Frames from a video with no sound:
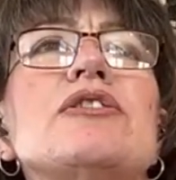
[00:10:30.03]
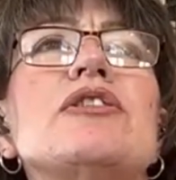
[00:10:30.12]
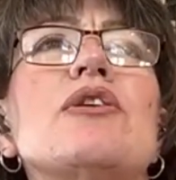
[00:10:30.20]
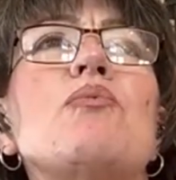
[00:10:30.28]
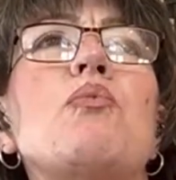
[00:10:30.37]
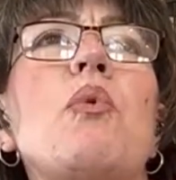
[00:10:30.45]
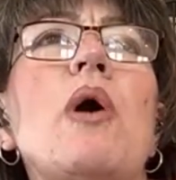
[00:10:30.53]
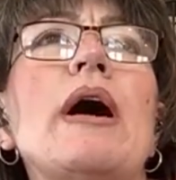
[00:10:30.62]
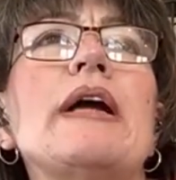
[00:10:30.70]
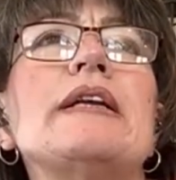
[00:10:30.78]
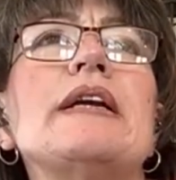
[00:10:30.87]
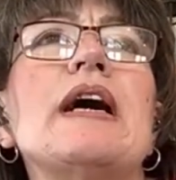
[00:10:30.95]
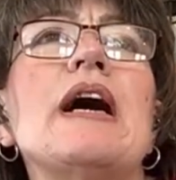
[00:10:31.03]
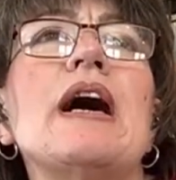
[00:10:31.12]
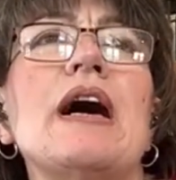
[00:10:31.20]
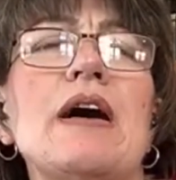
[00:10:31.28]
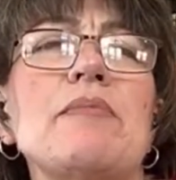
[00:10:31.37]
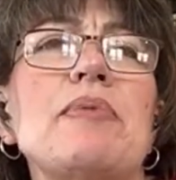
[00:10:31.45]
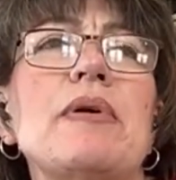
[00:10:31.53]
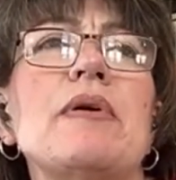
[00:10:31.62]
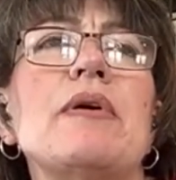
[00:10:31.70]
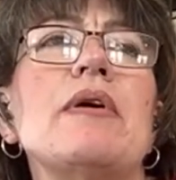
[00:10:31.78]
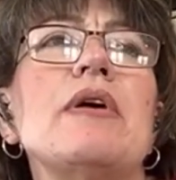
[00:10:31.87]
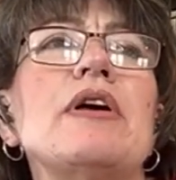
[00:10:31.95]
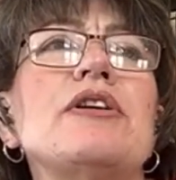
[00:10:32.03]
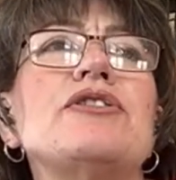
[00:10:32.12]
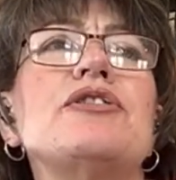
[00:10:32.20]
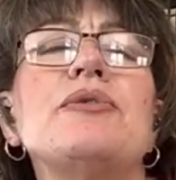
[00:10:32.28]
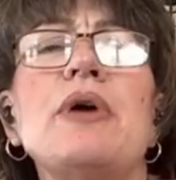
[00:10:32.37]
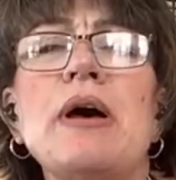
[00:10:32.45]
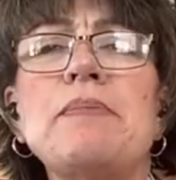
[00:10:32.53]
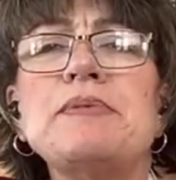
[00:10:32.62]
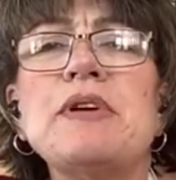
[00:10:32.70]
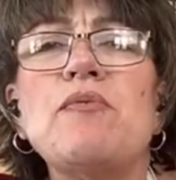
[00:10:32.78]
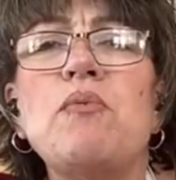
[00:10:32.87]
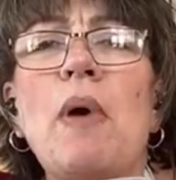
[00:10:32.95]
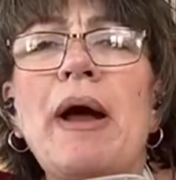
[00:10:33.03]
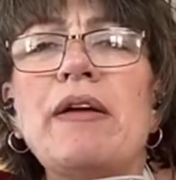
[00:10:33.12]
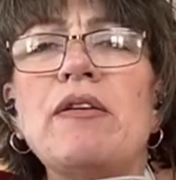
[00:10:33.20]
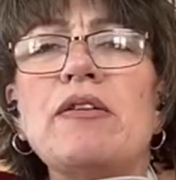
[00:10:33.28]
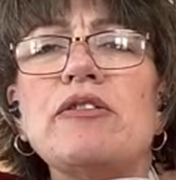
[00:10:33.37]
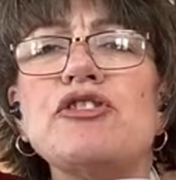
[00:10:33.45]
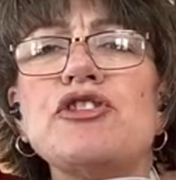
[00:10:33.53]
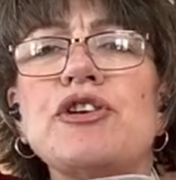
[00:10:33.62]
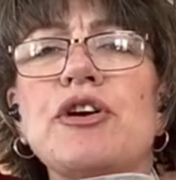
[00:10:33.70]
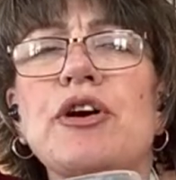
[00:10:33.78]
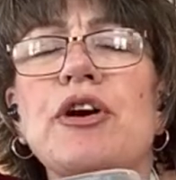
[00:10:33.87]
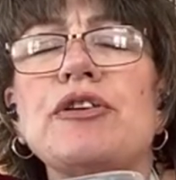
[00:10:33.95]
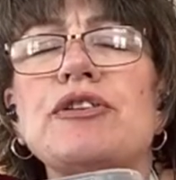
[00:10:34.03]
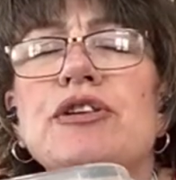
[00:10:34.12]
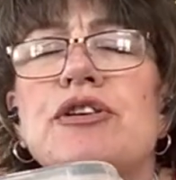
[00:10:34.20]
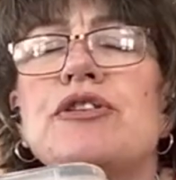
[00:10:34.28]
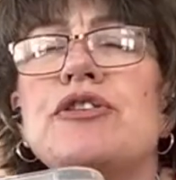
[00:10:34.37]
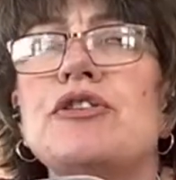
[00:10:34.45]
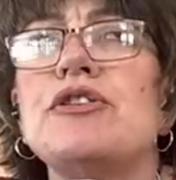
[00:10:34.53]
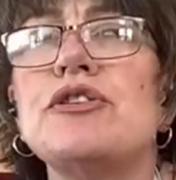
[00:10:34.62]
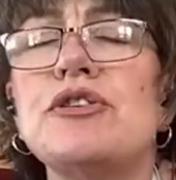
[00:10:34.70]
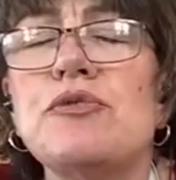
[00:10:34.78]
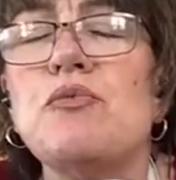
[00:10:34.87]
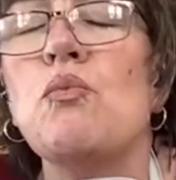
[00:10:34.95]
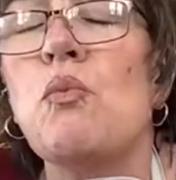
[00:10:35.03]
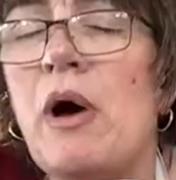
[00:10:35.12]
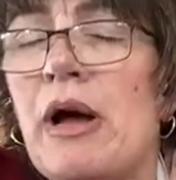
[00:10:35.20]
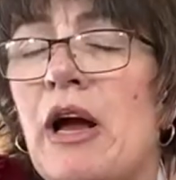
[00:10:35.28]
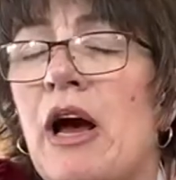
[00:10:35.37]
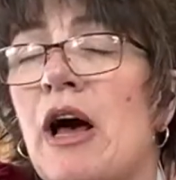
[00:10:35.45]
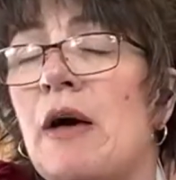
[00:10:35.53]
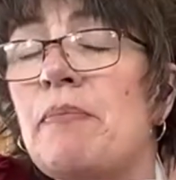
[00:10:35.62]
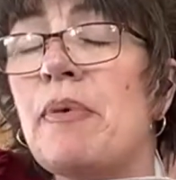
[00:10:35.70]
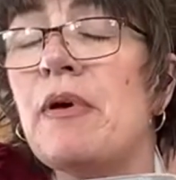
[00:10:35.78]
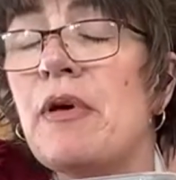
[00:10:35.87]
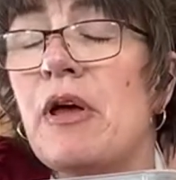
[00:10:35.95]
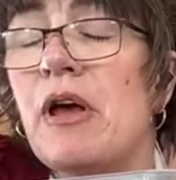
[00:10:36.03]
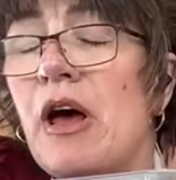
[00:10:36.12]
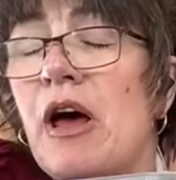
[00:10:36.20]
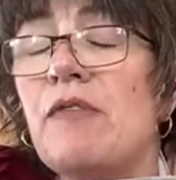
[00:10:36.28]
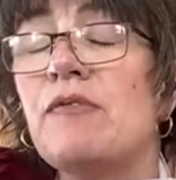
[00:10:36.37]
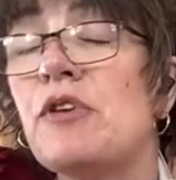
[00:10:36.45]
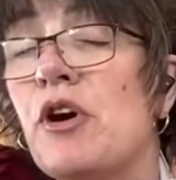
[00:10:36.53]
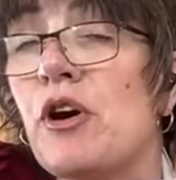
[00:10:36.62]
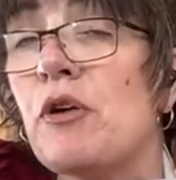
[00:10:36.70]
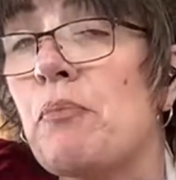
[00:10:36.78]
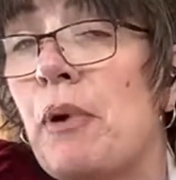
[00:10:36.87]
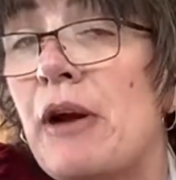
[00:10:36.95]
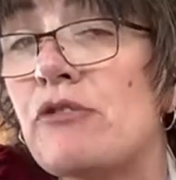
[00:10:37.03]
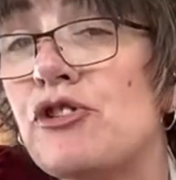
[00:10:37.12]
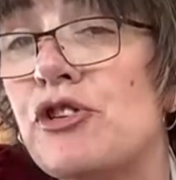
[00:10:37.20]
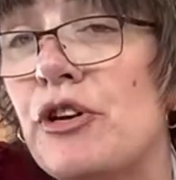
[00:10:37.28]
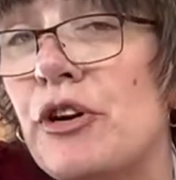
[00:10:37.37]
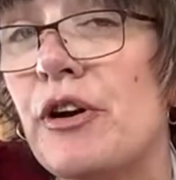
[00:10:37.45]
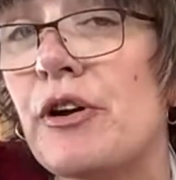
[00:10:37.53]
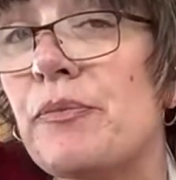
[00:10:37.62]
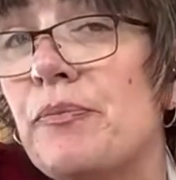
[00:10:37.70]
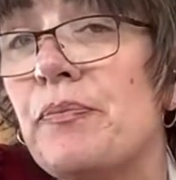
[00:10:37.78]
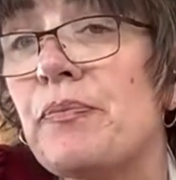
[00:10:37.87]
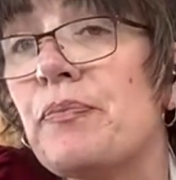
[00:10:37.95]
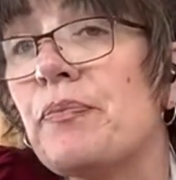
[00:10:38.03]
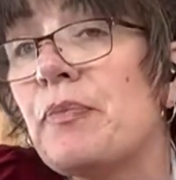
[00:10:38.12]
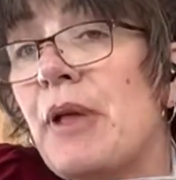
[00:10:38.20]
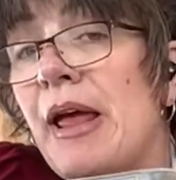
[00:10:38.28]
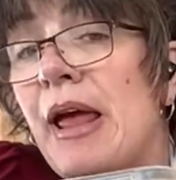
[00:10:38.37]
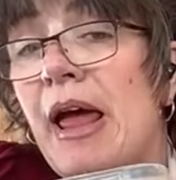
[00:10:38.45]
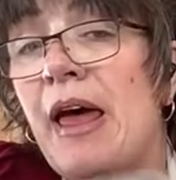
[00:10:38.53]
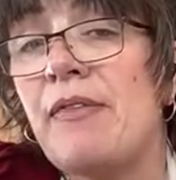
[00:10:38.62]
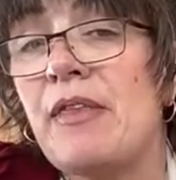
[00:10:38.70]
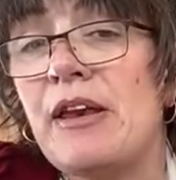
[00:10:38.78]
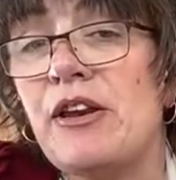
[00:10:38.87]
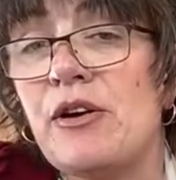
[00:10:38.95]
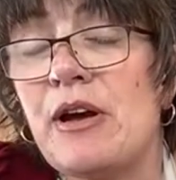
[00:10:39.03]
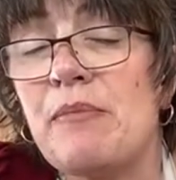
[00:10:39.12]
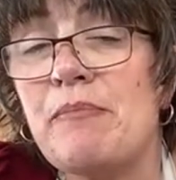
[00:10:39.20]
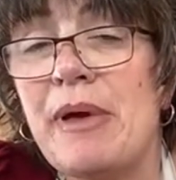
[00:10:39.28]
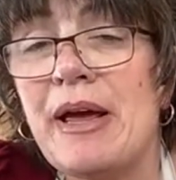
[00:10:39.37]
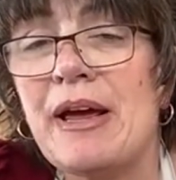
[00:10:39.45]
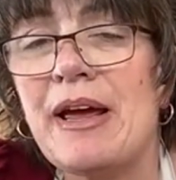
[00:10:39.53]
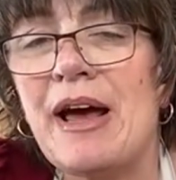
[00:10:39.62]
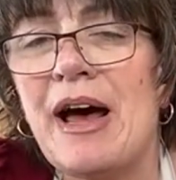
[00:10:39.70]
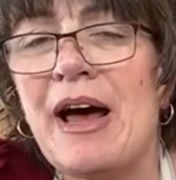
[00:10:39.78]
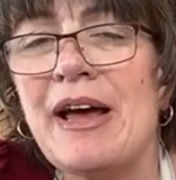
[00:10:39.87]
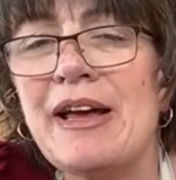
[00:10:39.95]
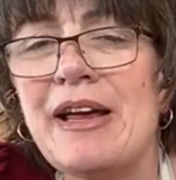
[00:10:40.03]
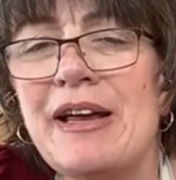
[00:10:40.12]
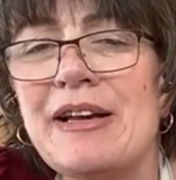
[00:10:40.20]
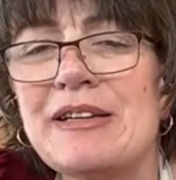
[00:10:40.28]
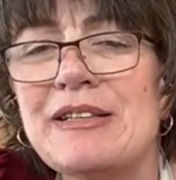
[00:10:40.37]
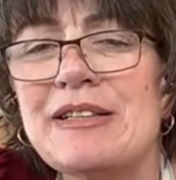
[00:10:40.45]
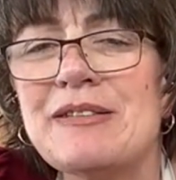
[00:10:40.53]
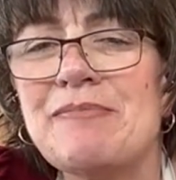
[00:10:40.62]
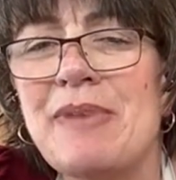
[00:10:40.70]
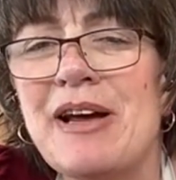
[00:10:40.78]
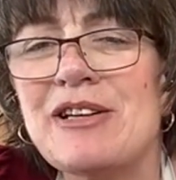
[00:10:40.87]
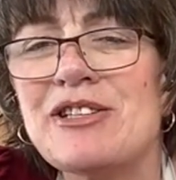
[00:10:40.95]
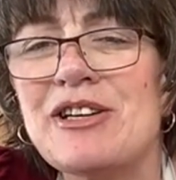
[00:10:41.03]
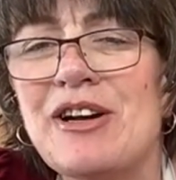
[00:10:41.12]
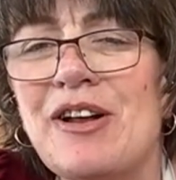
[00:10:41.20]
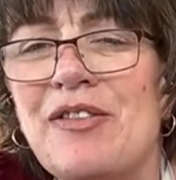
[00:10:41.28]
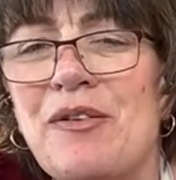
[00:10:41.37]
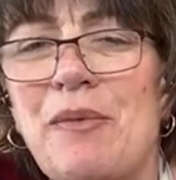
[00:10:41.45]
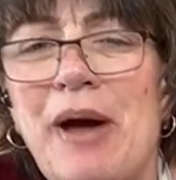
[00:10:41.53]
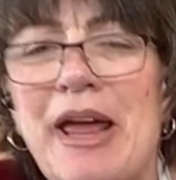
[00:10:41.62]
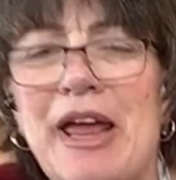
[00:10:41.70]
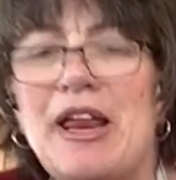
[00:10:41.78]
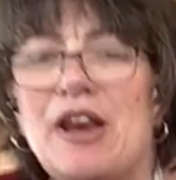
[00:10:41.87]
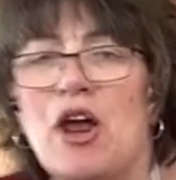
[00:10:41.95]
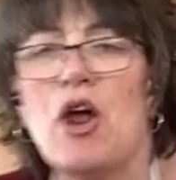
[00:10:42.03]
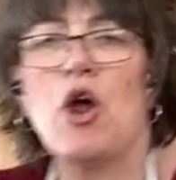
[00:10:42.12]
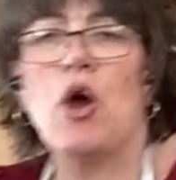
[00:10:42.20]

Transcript: to 1 cup, 2 cups of white sugar to 1 cup of dark brown sugar, and then you can make it. I smashed it on the way in.